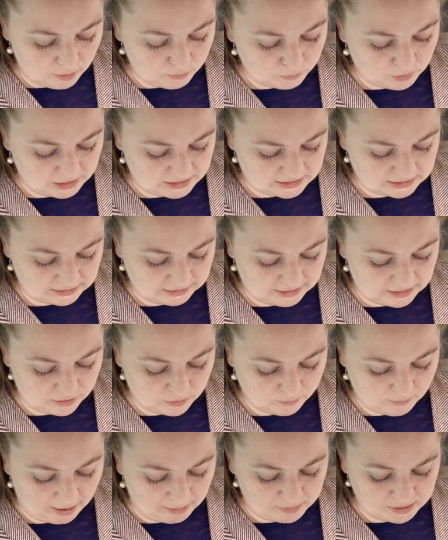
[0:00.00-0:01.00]
Presently
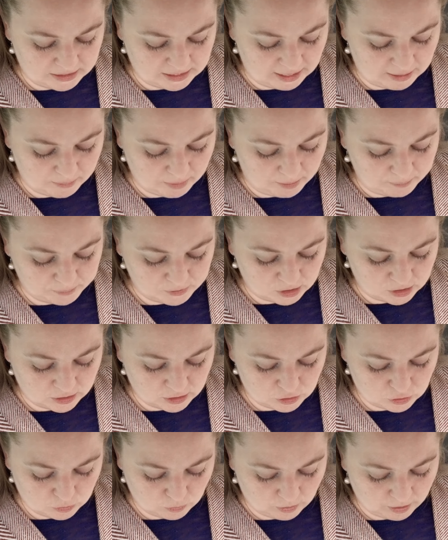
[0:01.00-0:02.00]
the rabbit came up to the
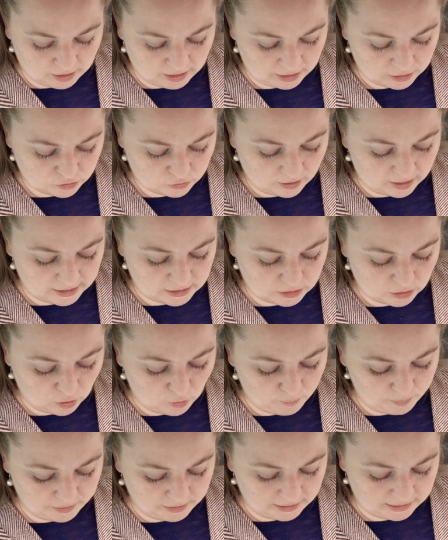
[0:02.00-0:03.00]
door and tried to
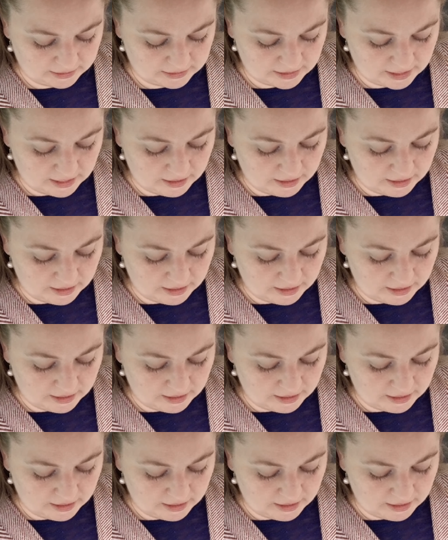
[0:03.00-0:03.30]
open it,